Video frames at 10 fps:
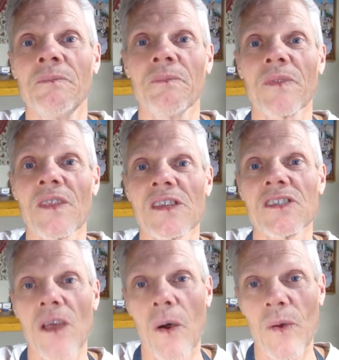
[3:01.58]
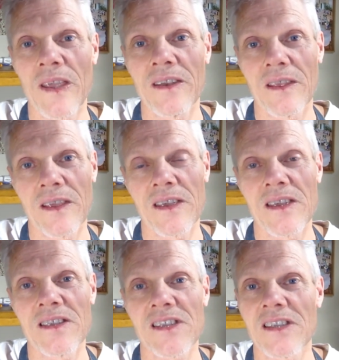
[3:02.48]
the sewing
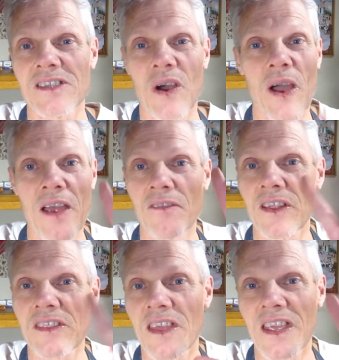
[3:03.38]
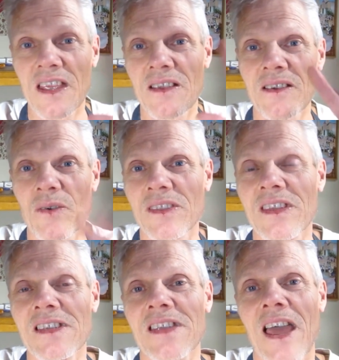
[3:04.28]
is. I sew everything with
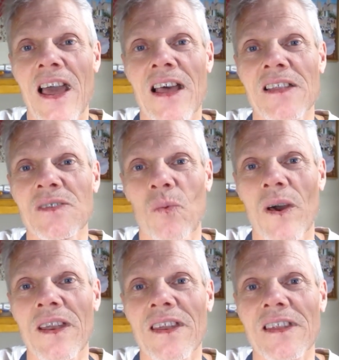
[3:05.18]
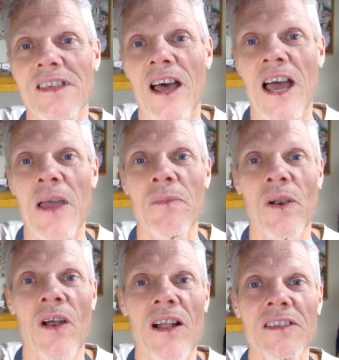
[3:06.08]
these hands one at a time.
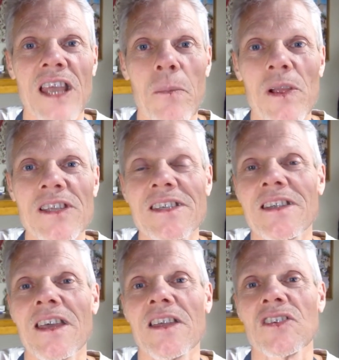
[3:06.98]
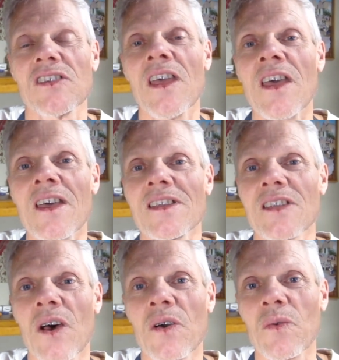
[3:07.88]
They're all double stitched,
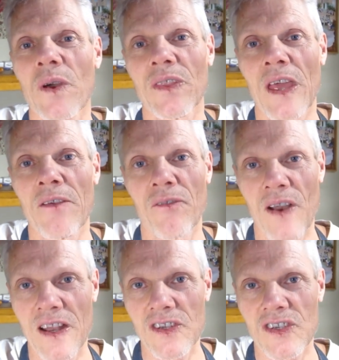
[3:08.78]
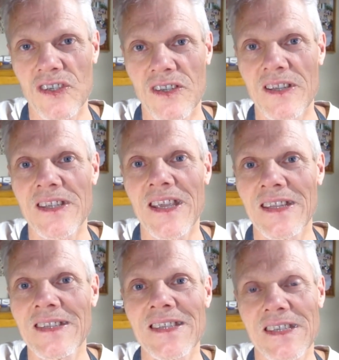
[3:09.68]
sewn with a French
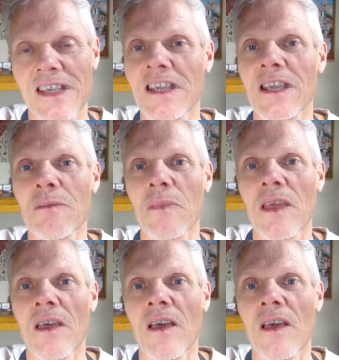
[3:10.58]
hidden seam